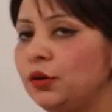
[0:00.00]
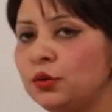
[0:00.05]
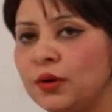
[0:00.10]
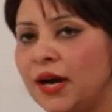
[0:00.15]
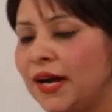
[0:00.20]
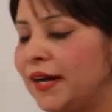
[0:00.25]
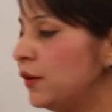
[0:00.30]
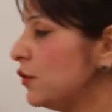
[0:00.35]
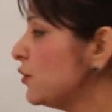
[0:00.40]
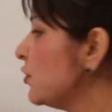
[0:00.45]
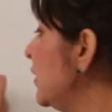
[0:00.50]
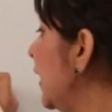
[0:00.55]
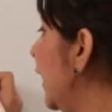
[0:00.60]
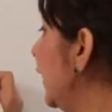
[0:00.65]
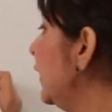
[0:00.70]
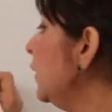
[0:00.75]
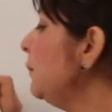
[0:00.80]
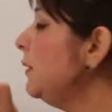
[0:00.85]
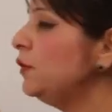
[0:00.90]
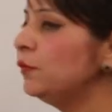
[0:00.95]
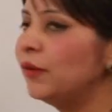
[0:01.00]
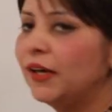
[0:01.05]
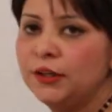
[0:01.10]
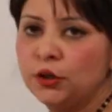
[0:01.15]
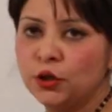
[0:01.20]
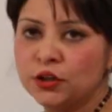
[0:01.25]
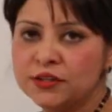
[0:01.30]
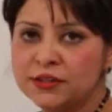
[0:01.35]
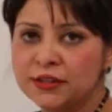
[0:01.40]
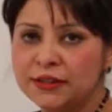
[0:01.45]
two hydrogen atoms and one
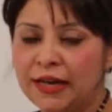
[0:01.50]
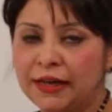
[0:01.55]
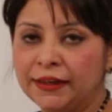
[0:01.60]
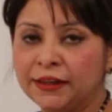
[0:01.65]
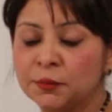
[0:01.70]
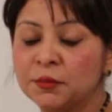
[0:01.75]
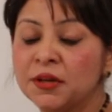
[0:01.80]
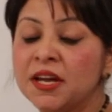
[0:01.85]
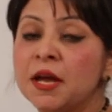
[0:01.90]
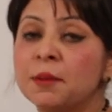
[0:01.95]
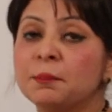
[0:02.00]
oxygen atom.